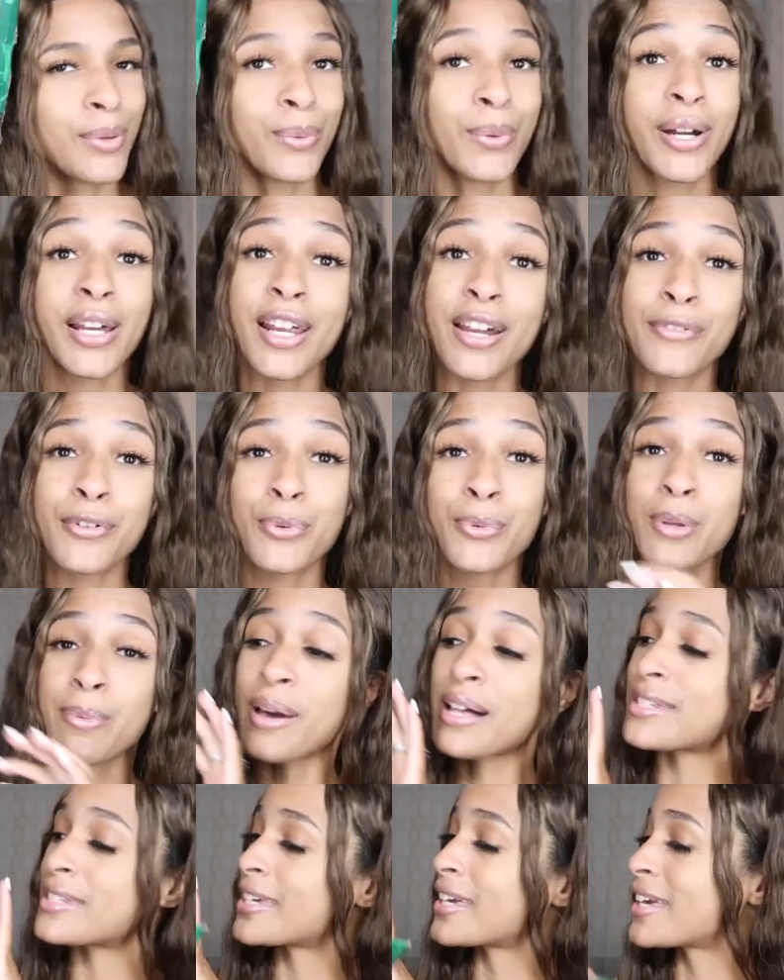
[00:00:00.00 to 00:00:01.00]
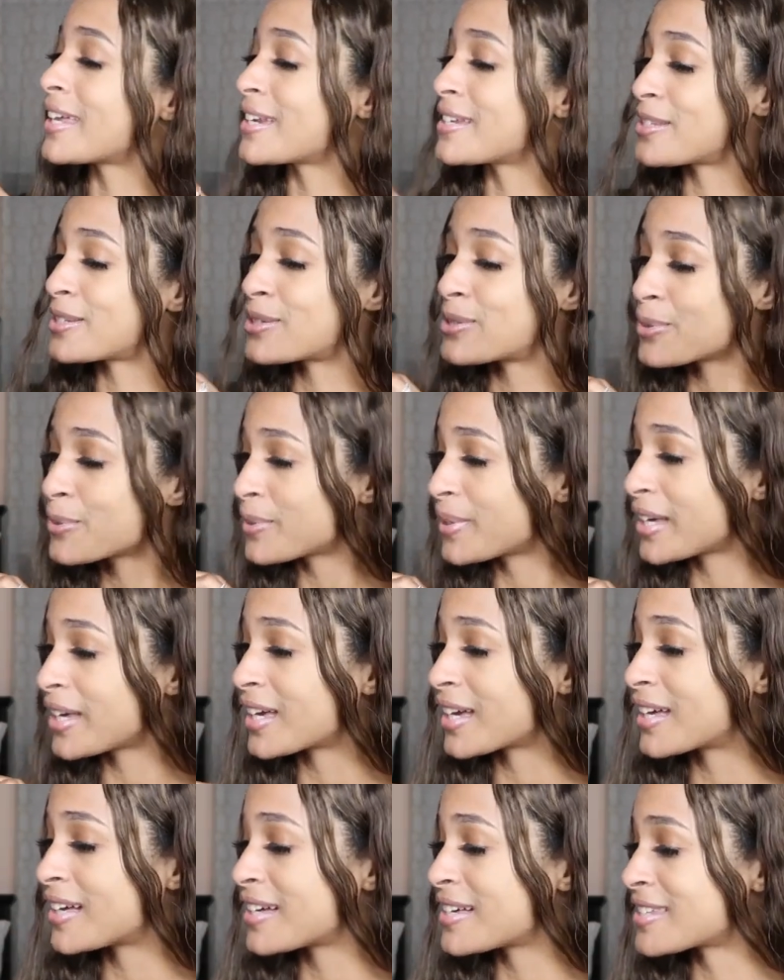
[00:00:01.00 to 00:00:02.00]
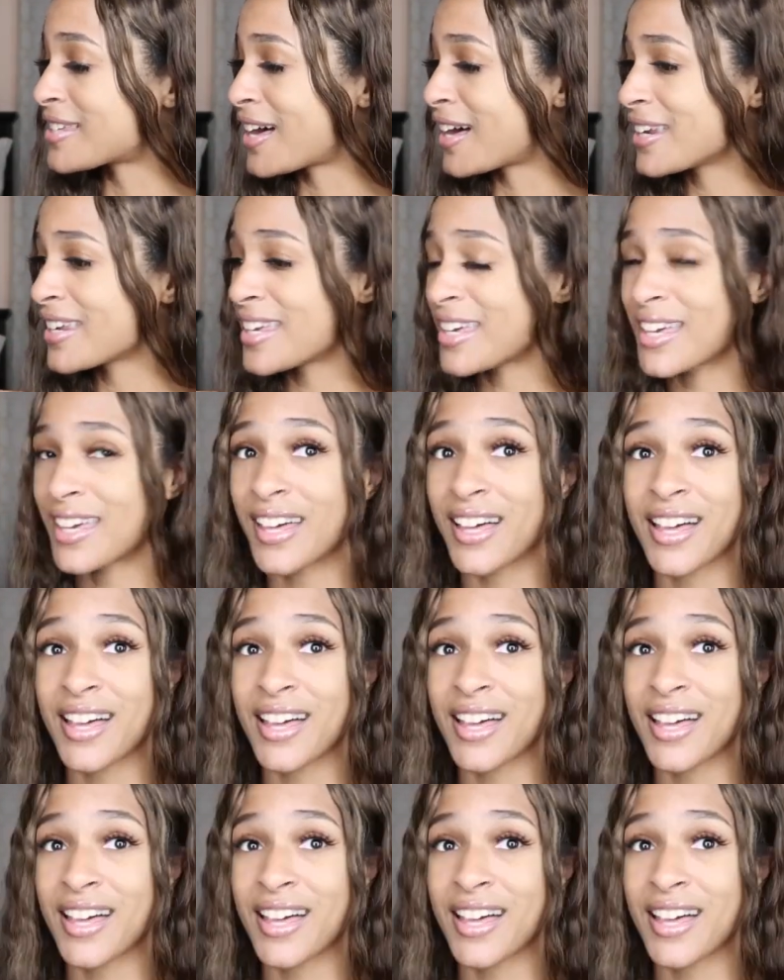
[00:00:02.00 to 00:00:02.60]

Whatever, we about to get into it because honey,